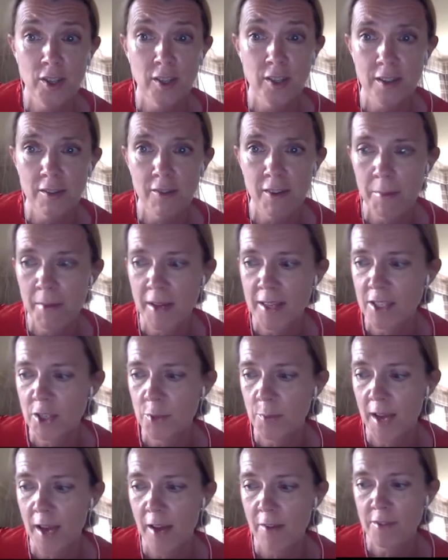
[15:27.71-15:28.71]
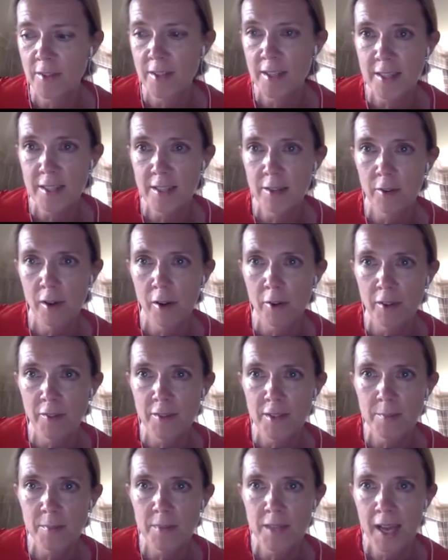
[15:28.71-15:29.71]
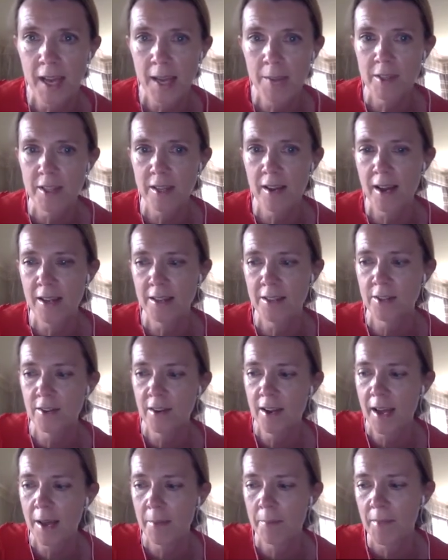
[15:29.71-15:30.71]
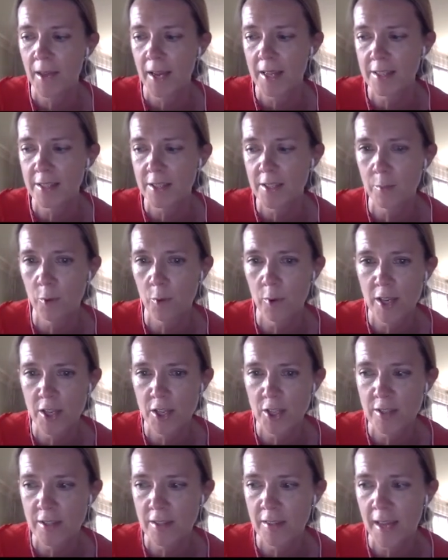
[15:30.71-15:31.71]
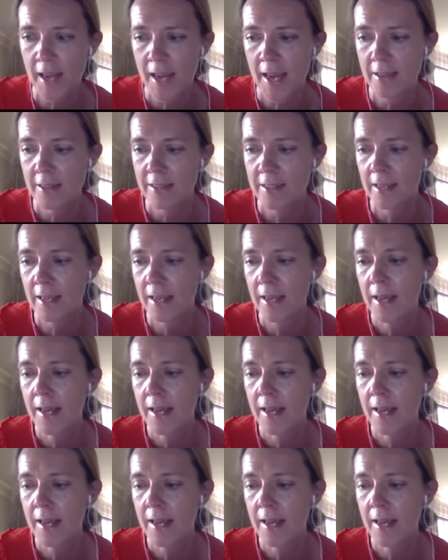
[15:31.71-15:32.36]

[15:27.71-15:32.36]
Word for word: You can direct message me after this and I'll, I'll give some time to add, um, answer some questions at the end.